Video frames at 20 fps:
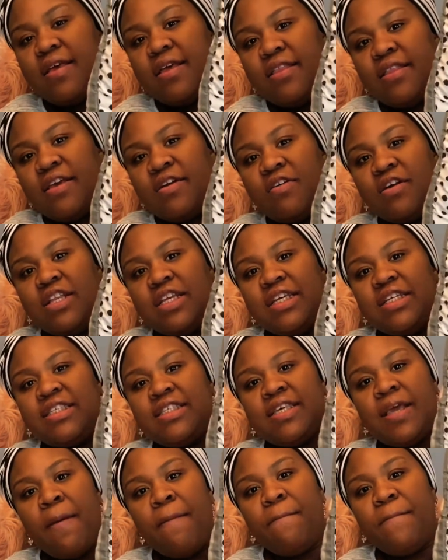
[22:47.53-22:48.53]
They call
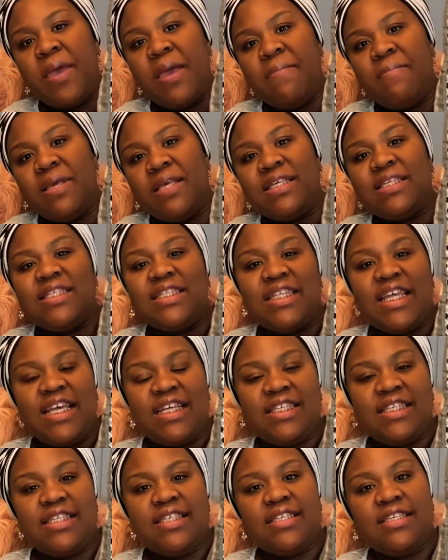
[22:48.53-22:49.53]
it baby's
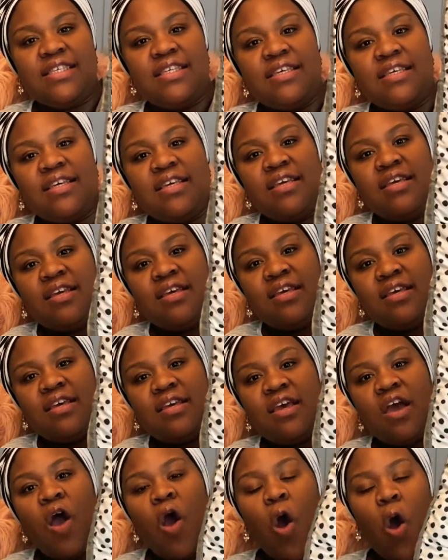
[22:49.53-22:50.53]
nets,
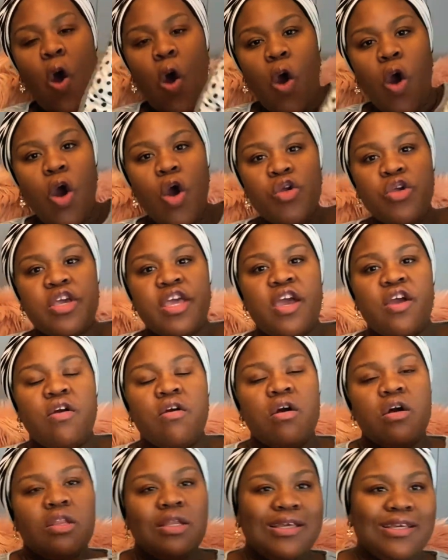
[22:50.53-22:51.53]
or you can
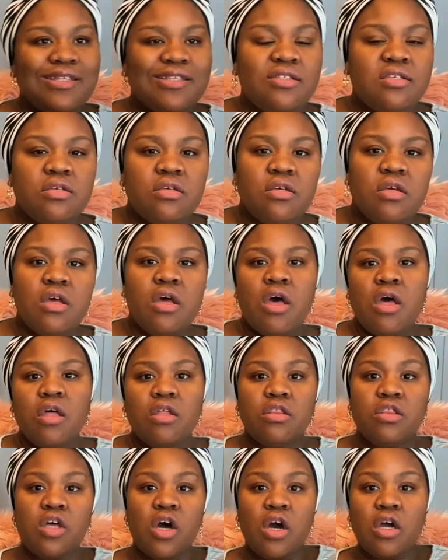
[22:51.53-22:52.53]
call it a
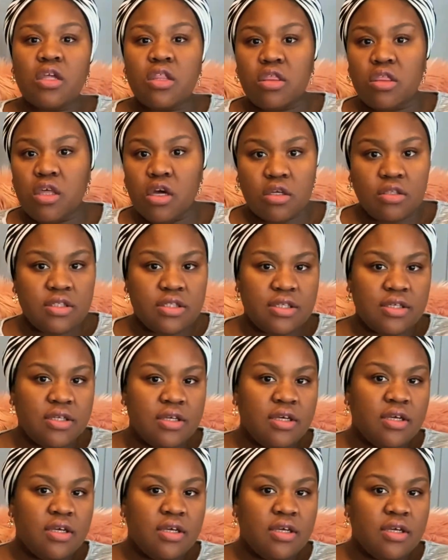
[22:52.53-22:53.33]
duck dot.